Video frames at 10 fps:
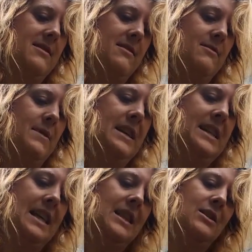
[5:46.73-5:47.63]
Oh, looks
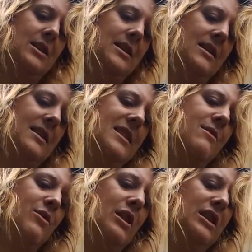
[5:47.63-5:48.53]
like there's
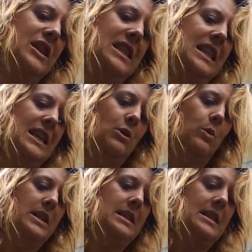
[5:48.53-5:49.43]
several just little
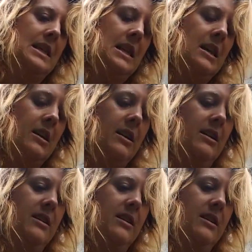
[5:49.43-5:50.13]
ones in here.